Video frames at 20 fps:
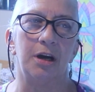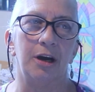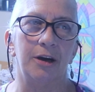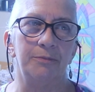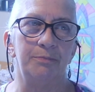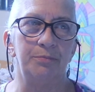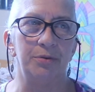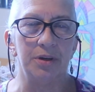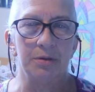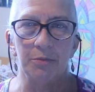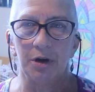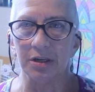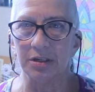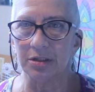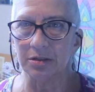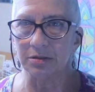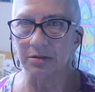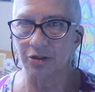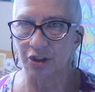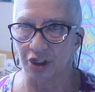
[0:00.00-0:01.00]
off, pretty
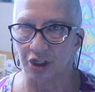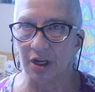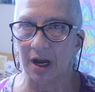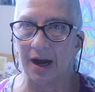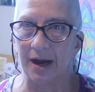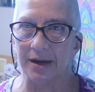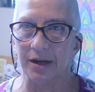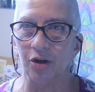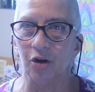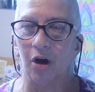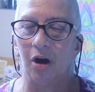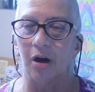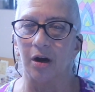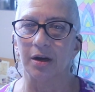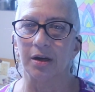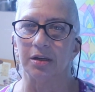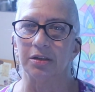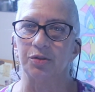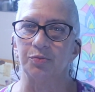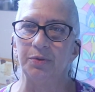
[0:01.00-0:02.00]
much July and
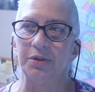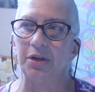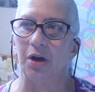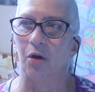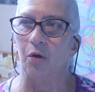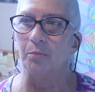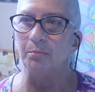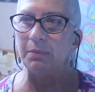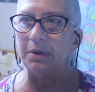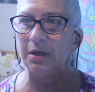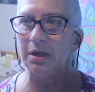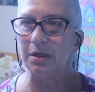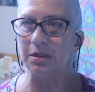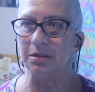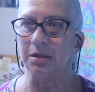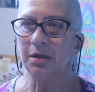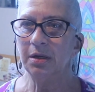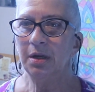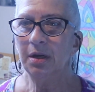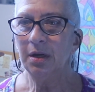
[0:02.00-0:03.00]
August. We don't
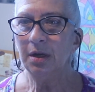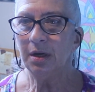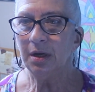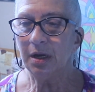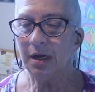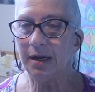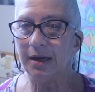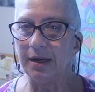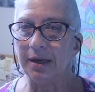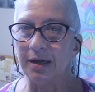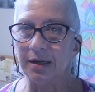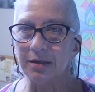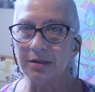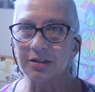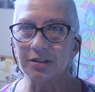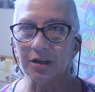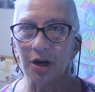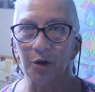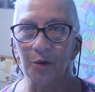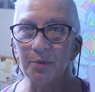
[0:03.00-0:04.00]
meet. And
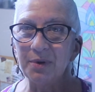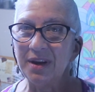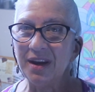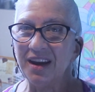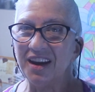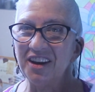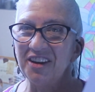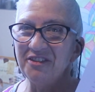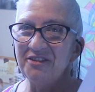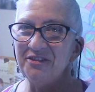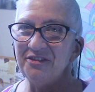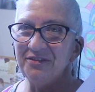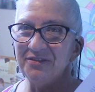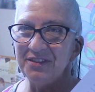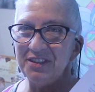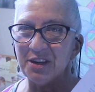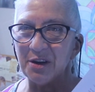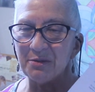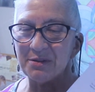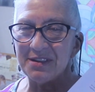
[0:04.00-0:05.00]
so we have,
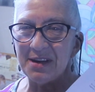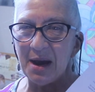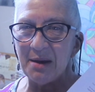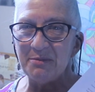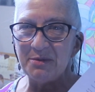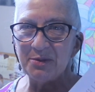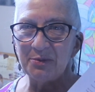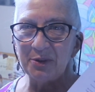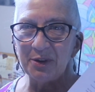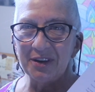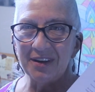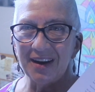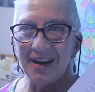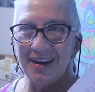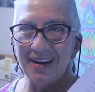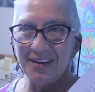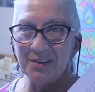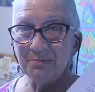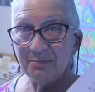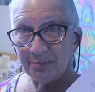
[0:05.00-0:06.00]
time to work
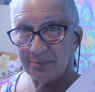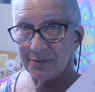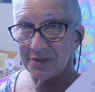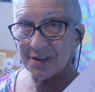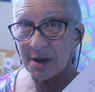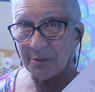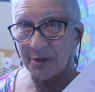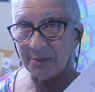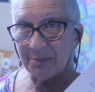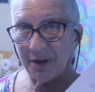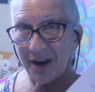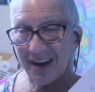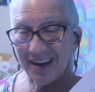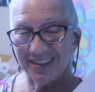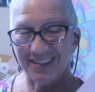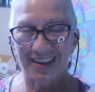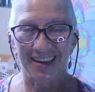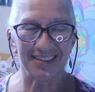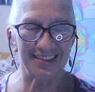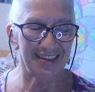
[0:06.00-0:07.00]
on summer
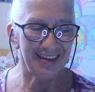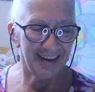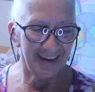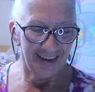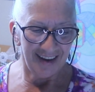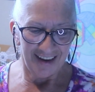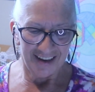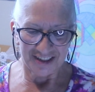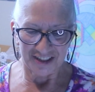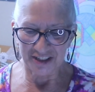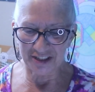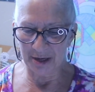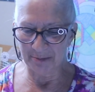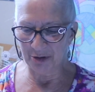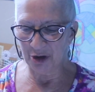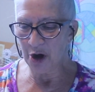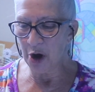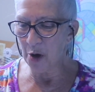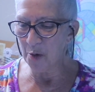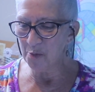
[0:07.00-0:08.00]
projects,
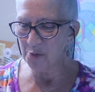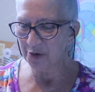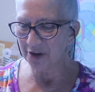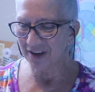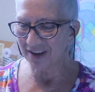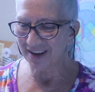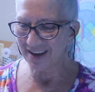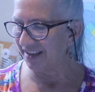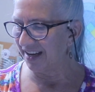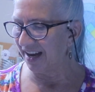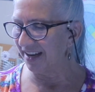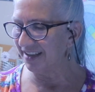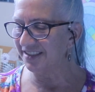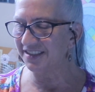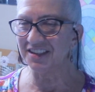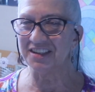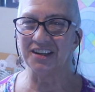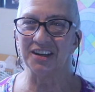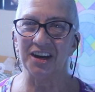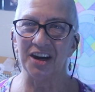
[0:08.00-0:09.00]
summer homework. The
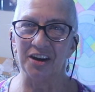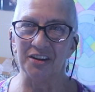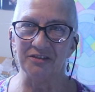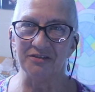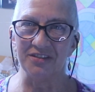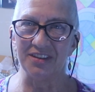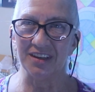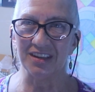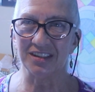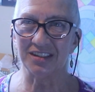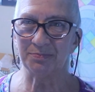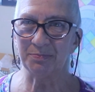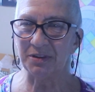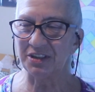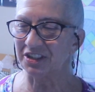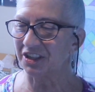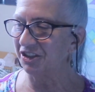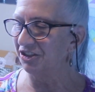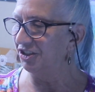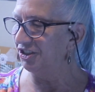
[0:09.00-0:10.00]
idea of this
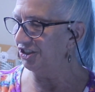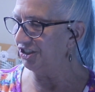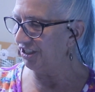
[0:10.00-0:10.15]
particular